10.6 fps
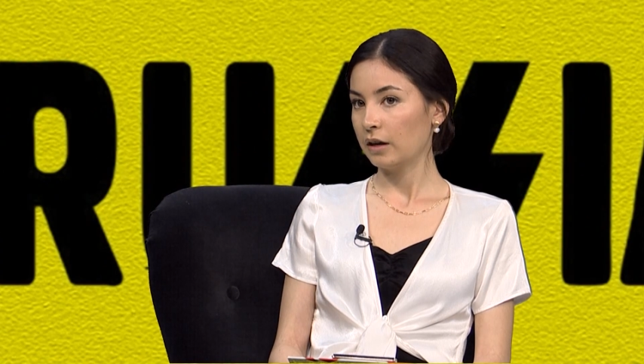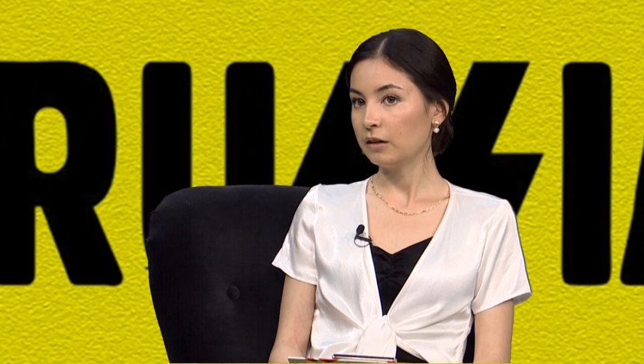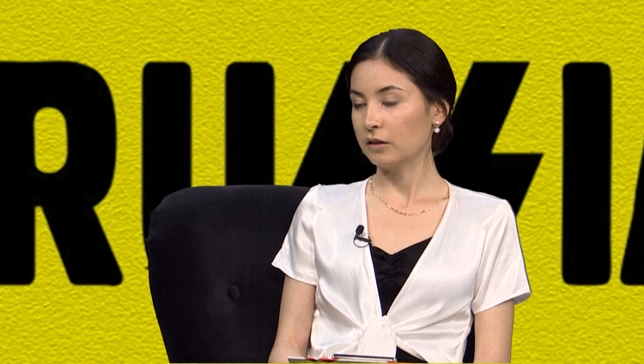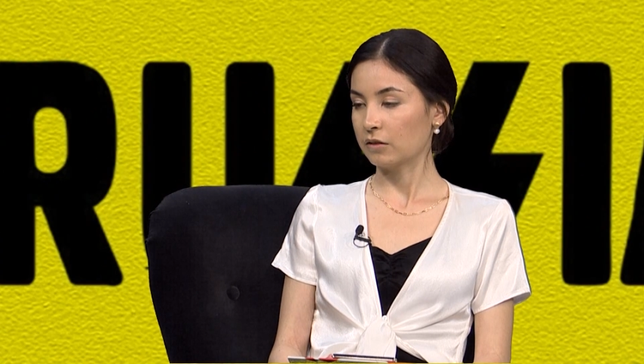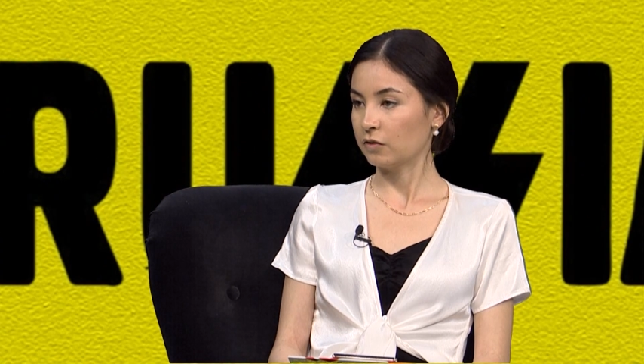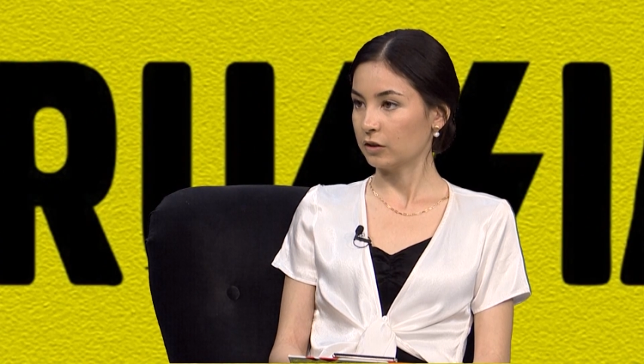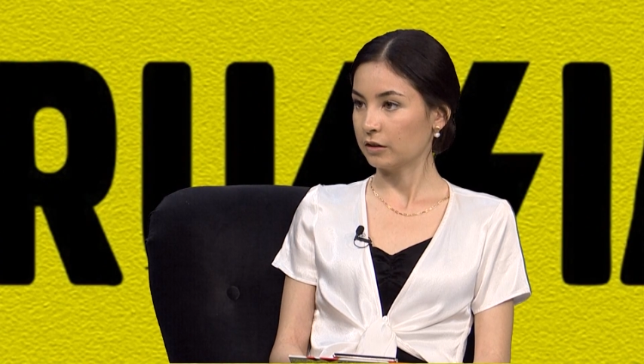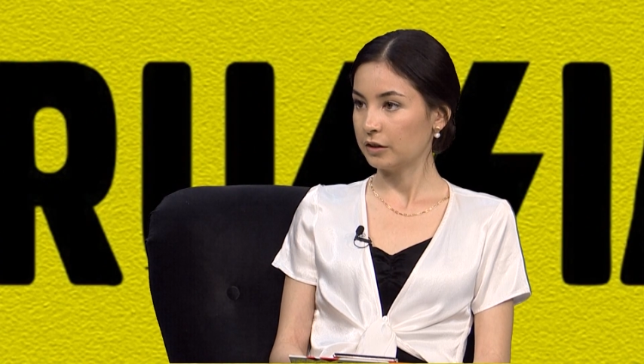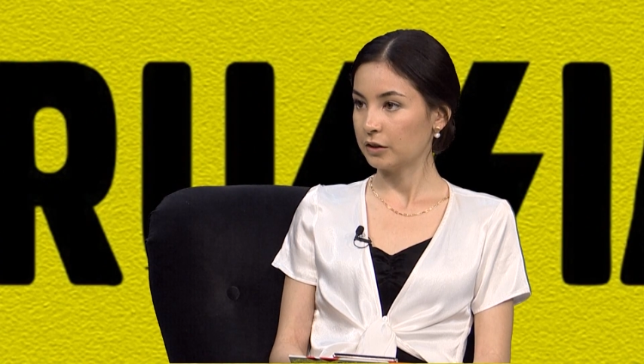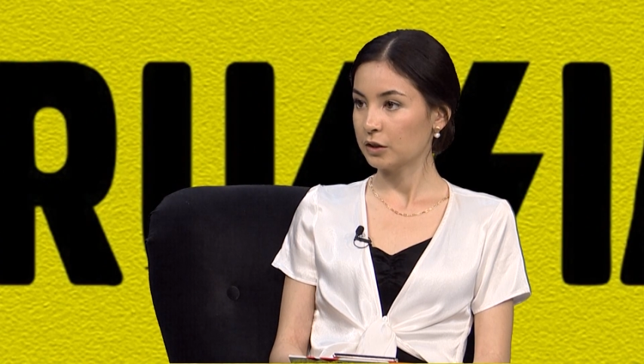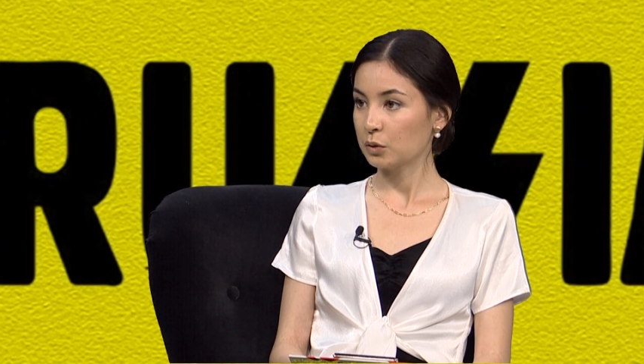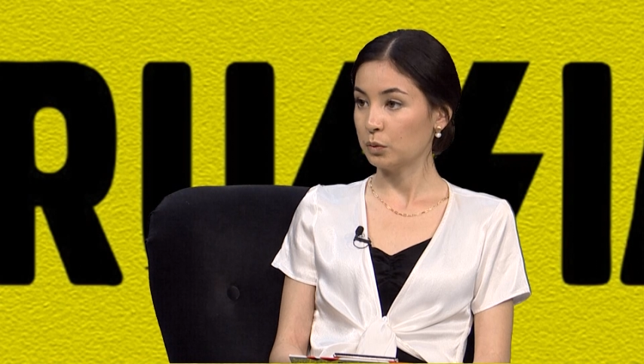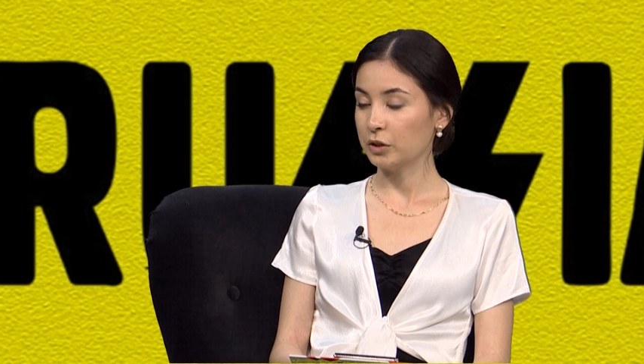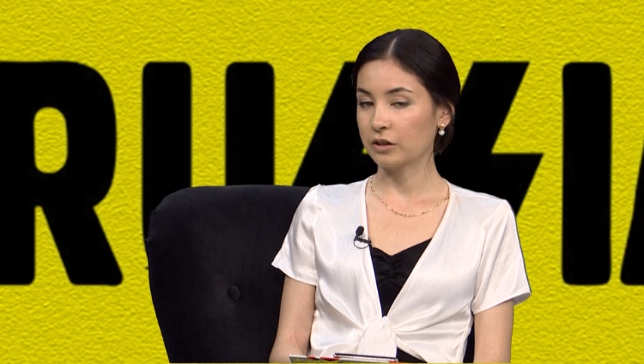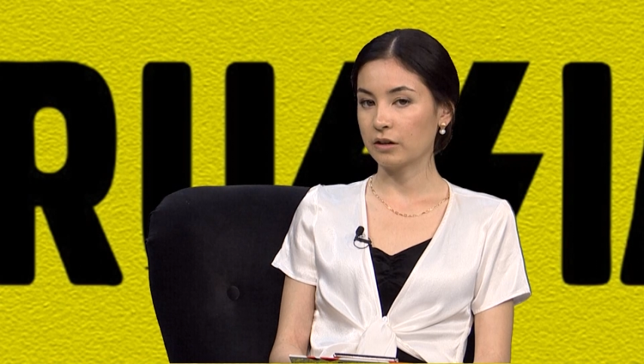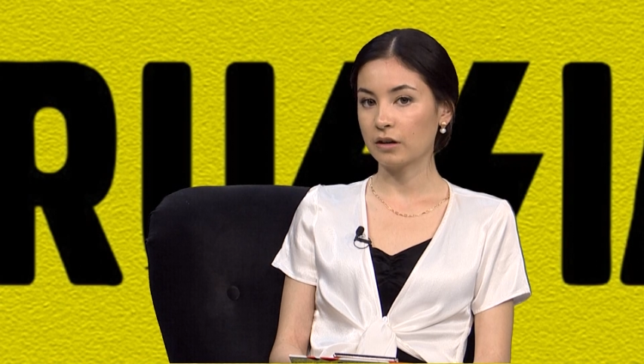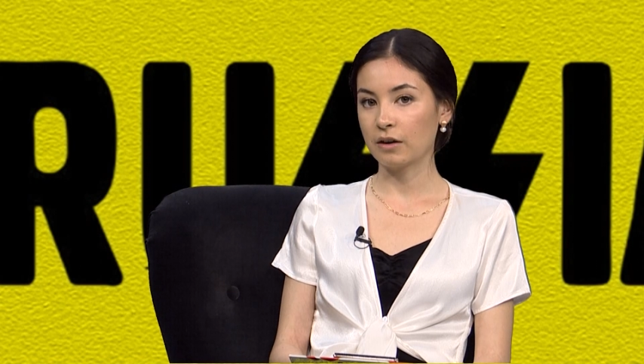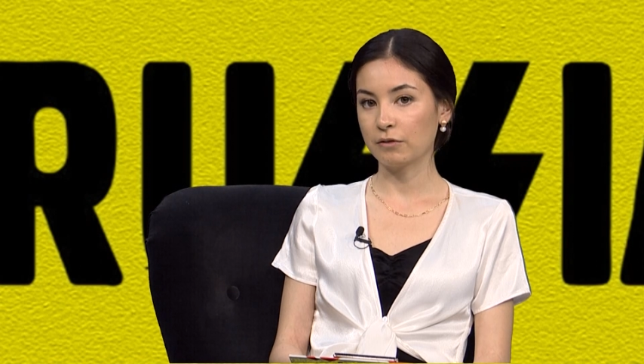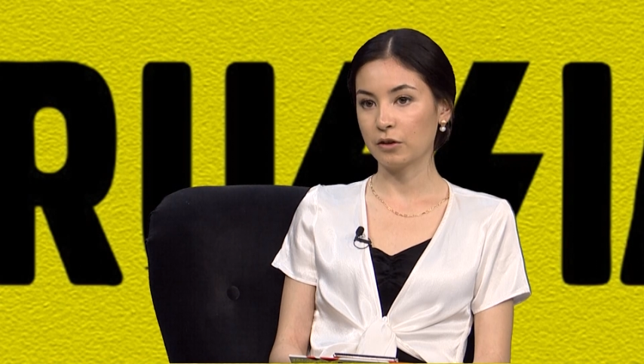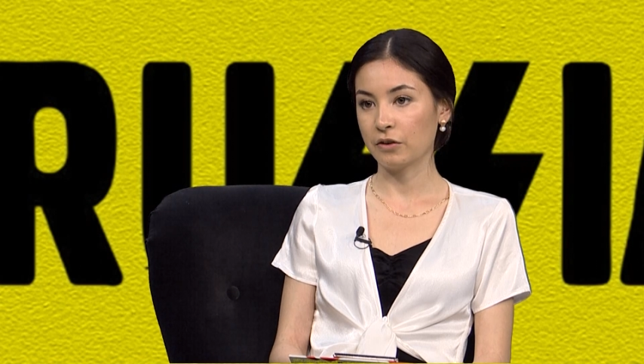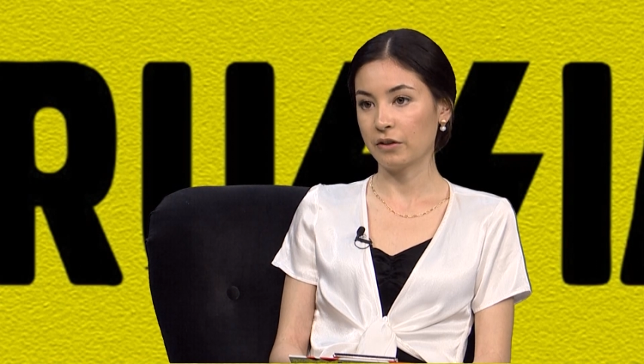elder volunteers, which are
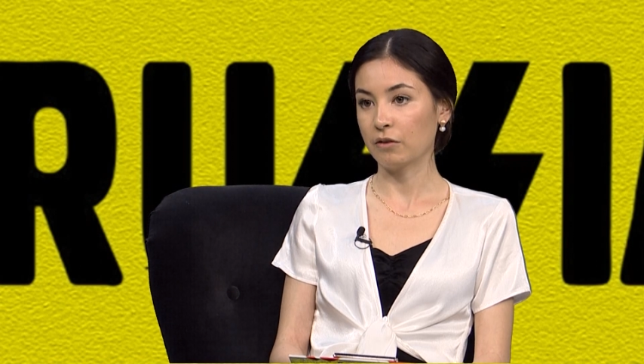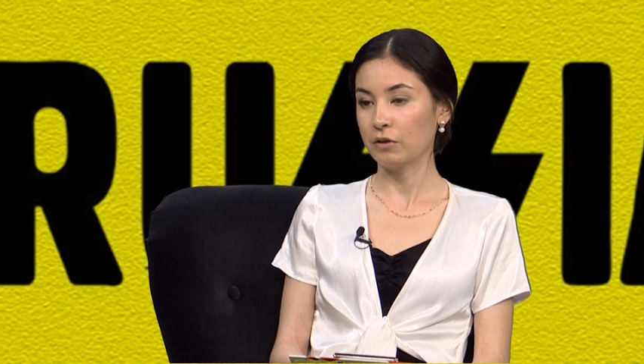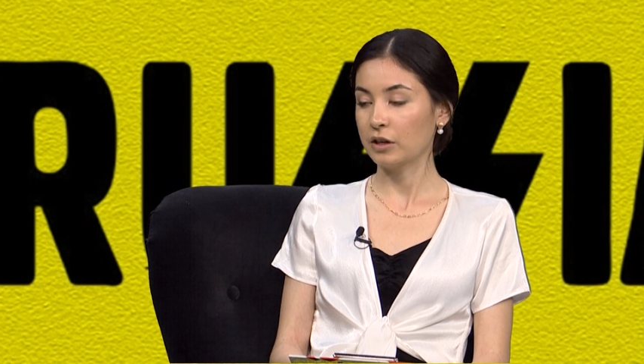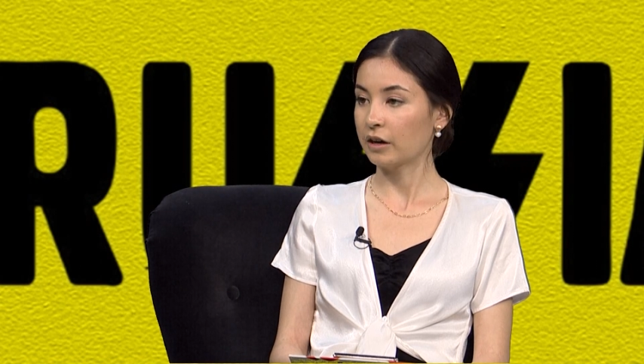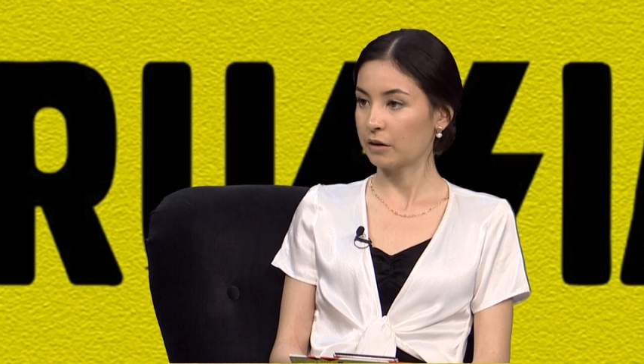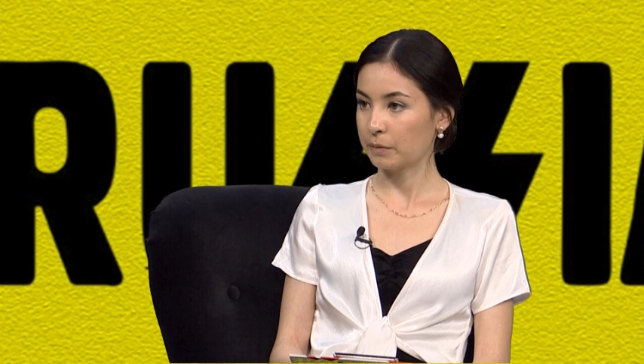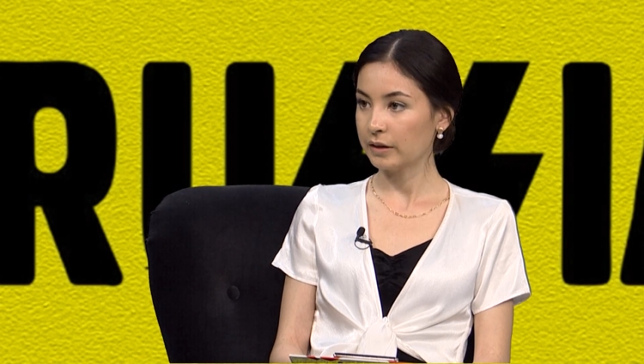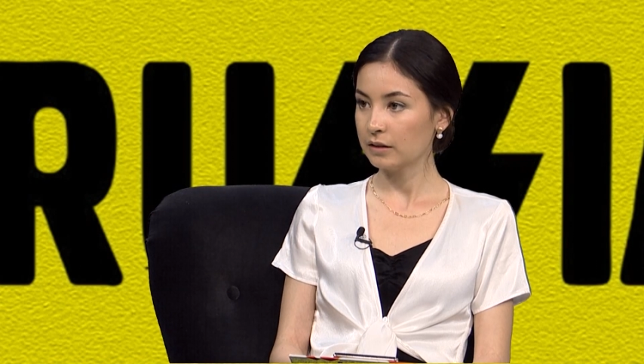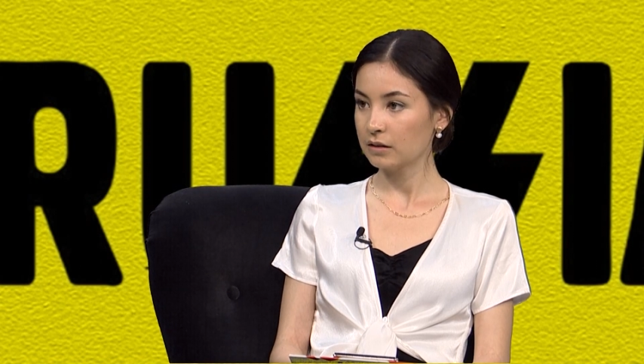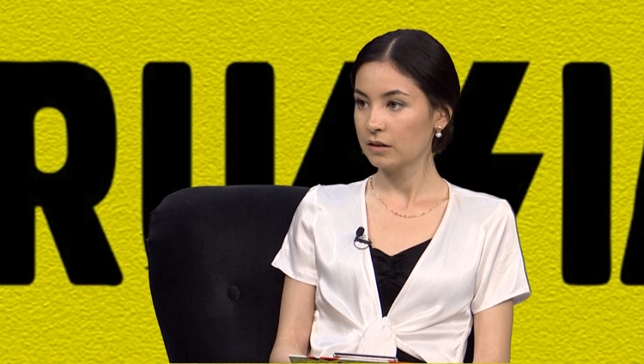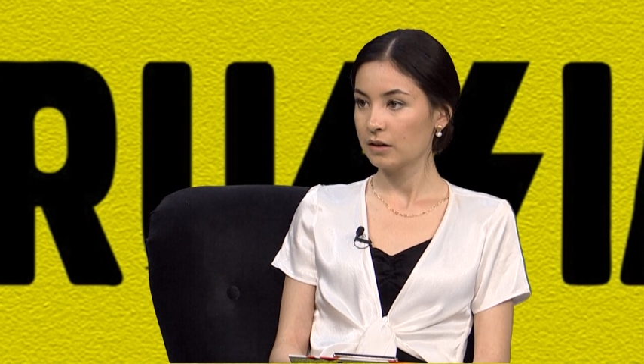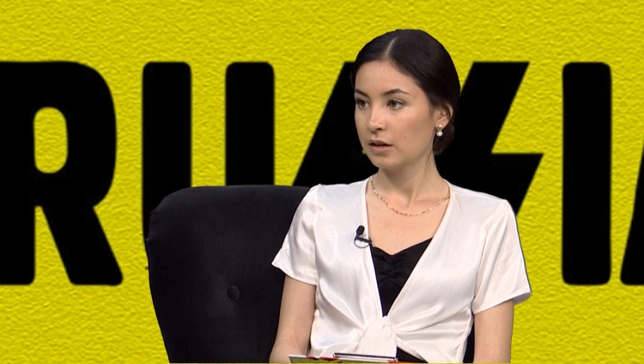after their retirement,